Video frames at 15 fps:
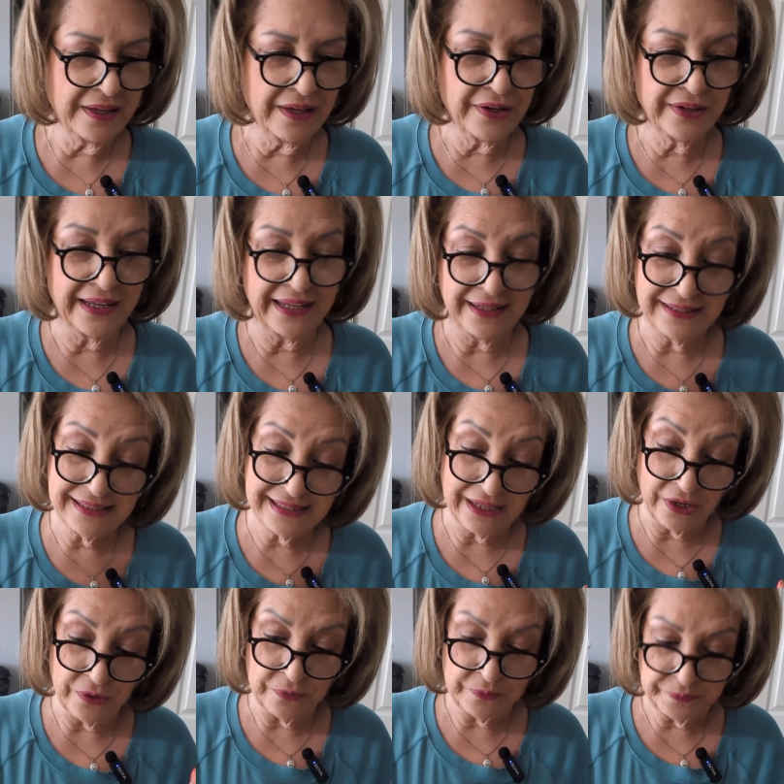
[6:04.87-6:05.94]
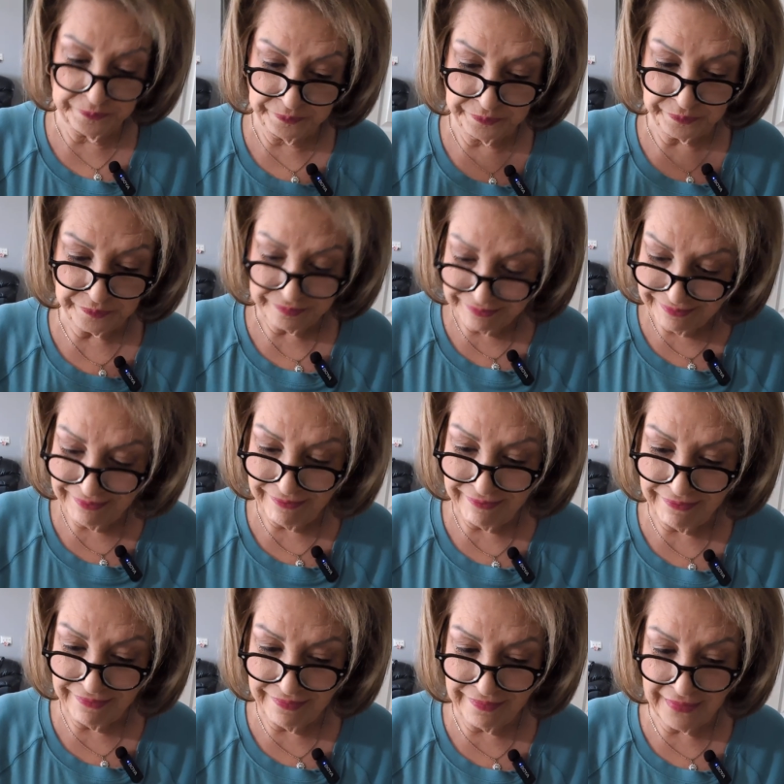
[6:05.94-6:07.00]
All right, so
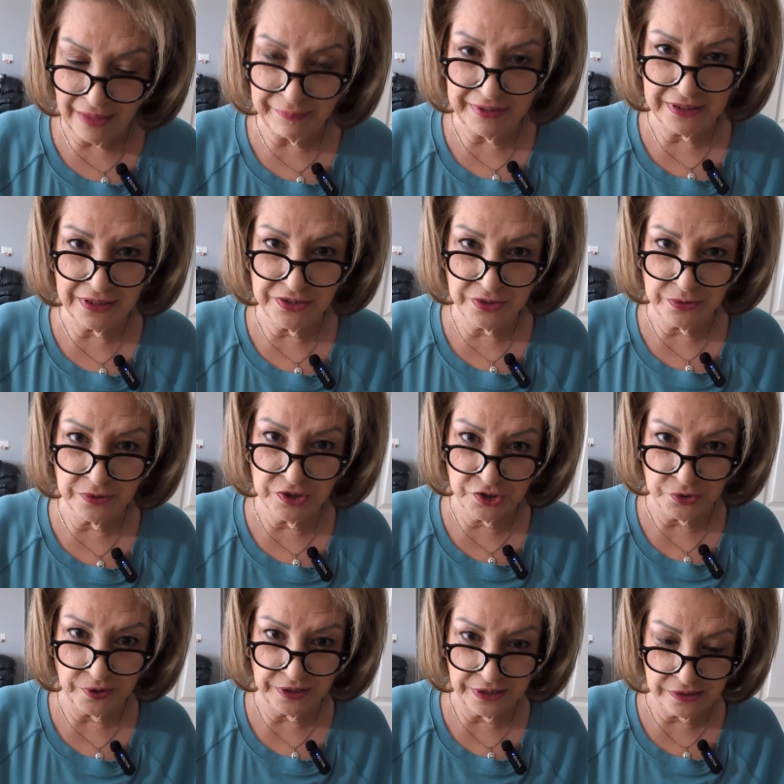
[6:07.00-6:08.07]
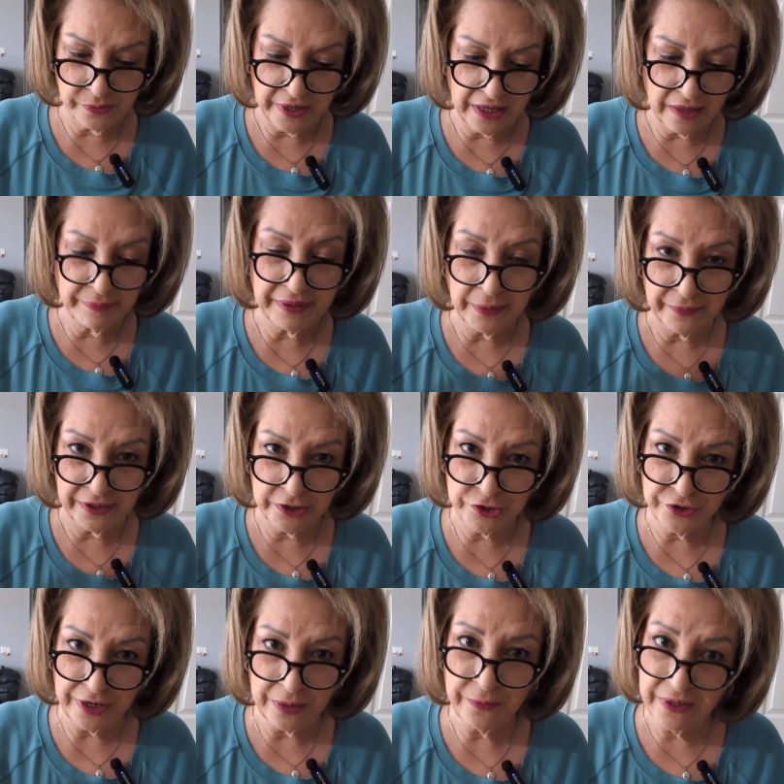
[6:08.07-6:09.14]
I'm going to do a short as well, but I want to
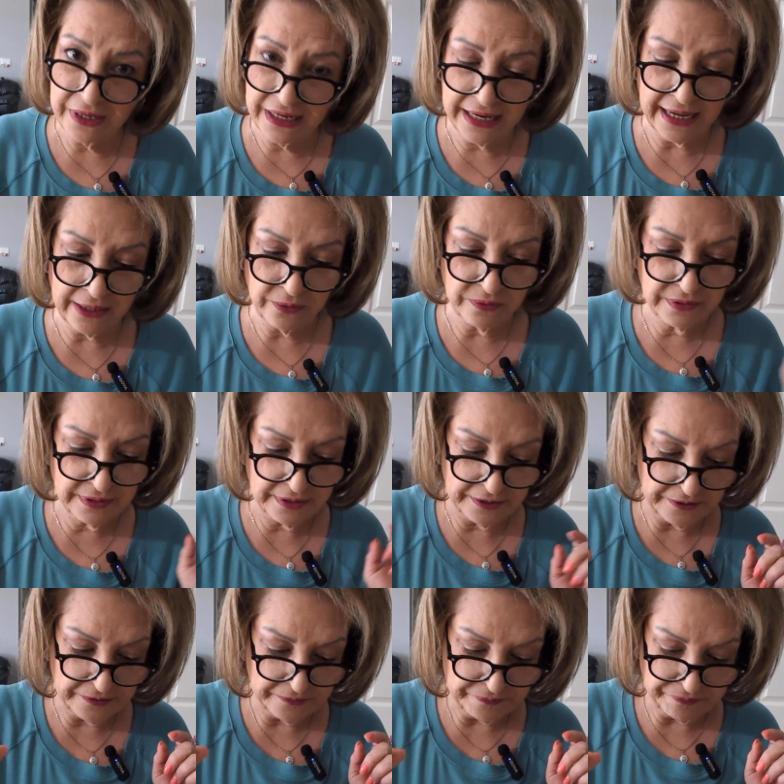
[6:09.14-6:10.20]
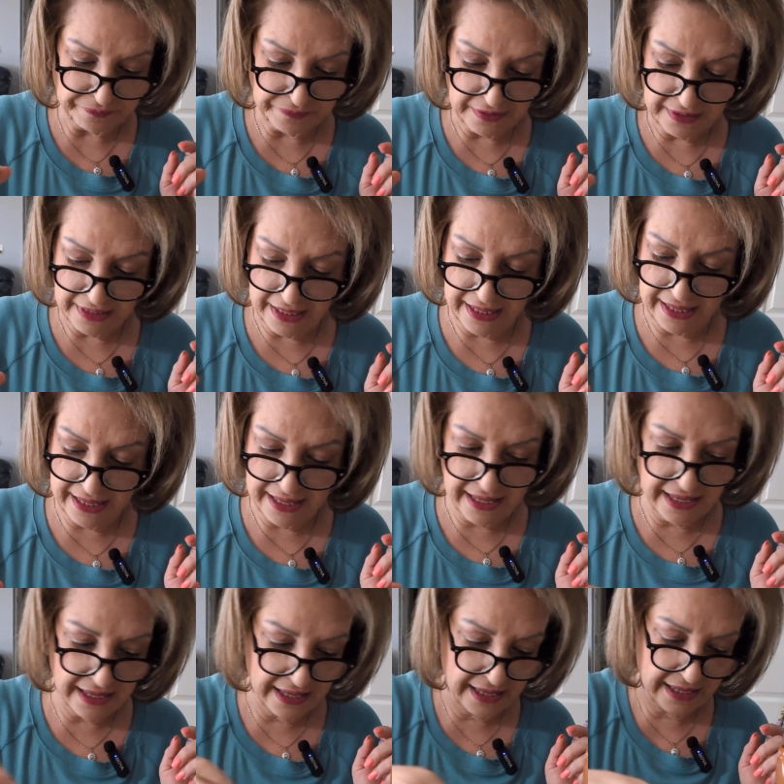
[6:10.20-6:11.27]
try one now.
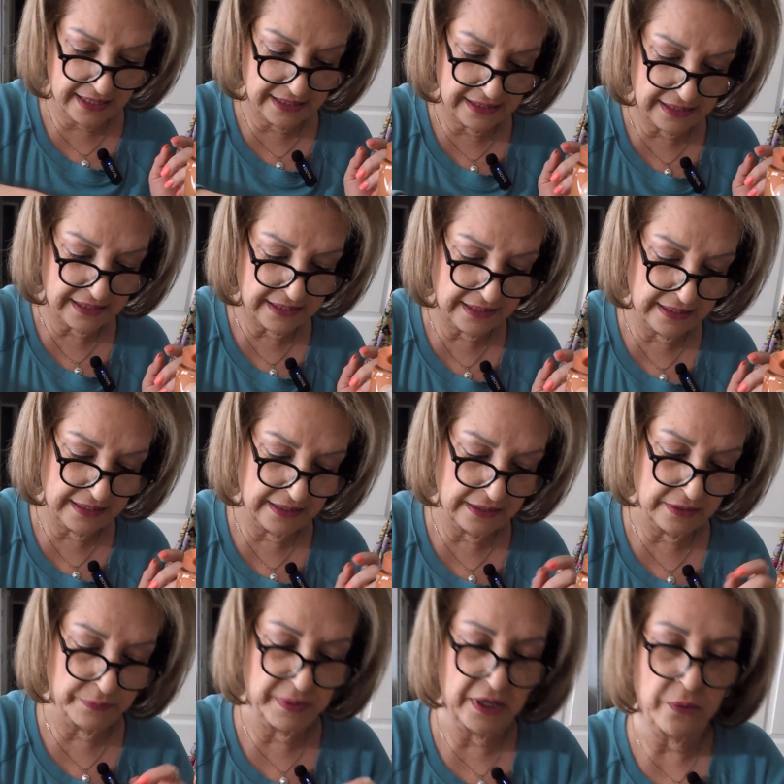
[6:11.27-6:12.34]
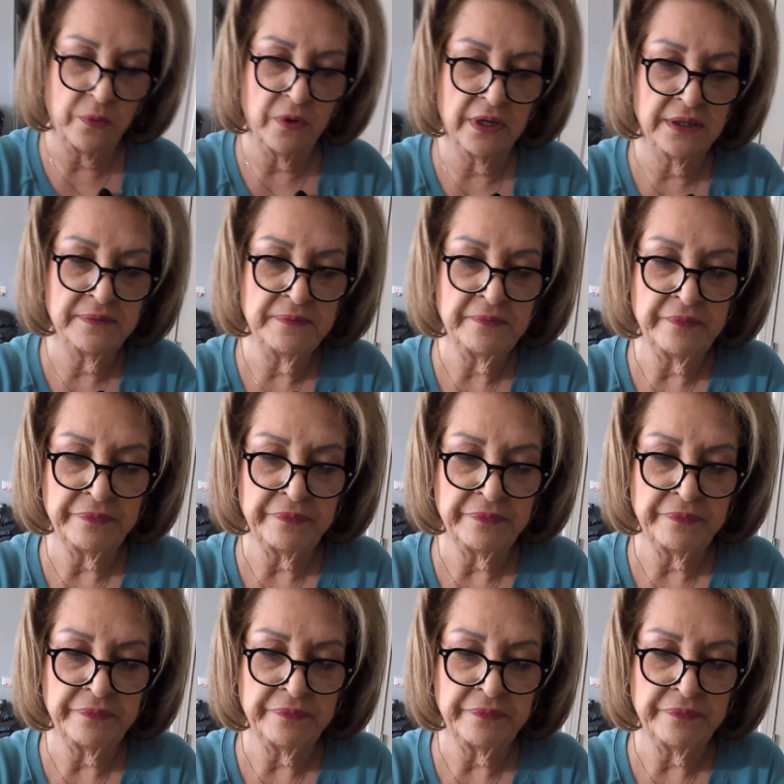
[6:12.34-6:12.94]
And pick one.